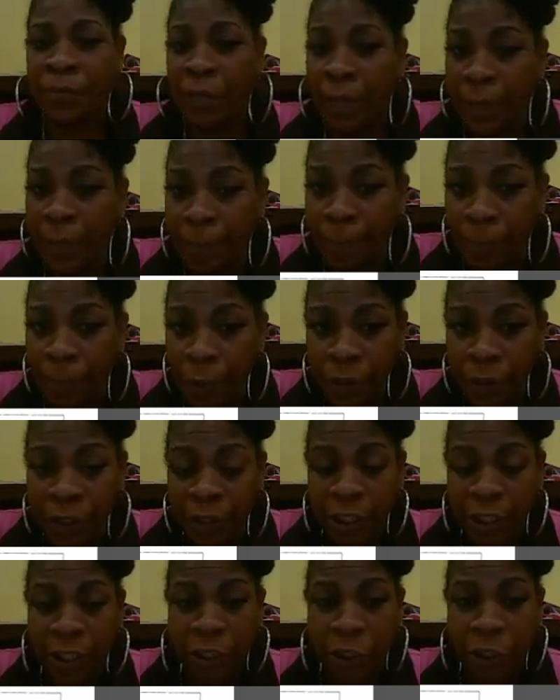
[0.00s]
Ember's
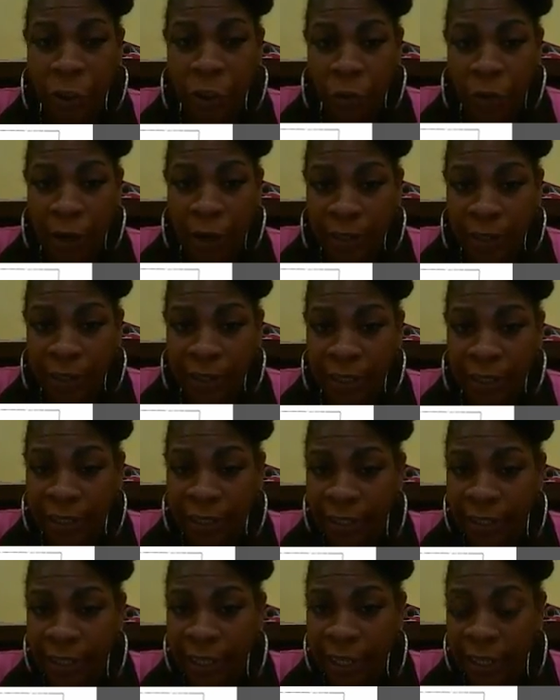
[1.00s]
teacher writes
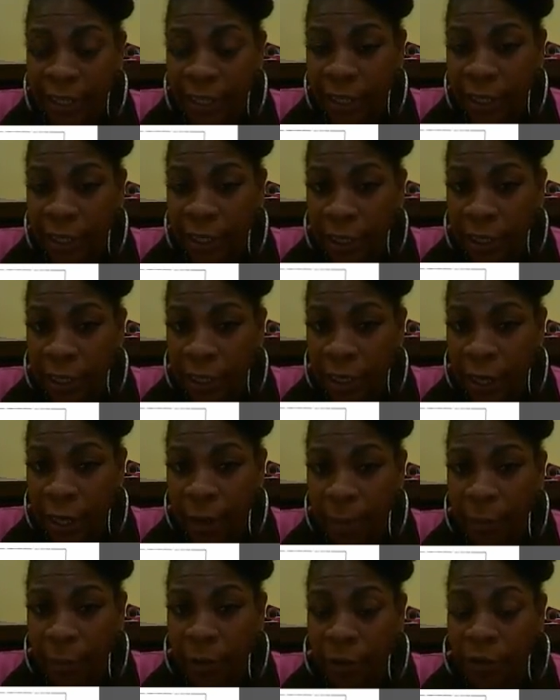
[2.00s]
16
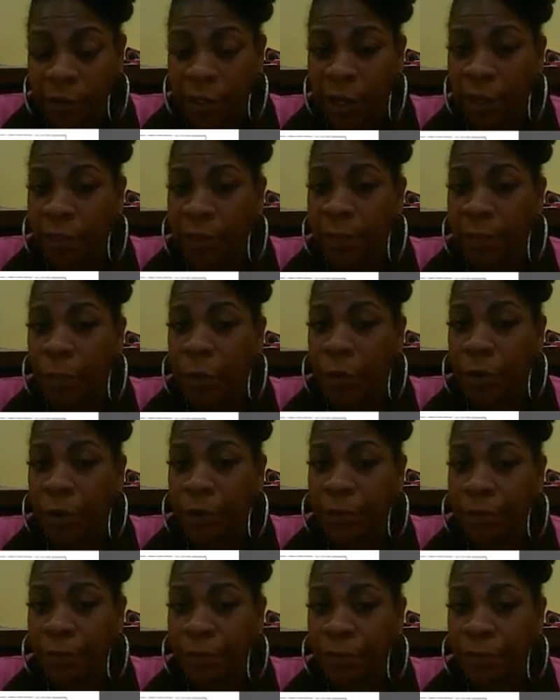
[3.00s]
numbers on the board.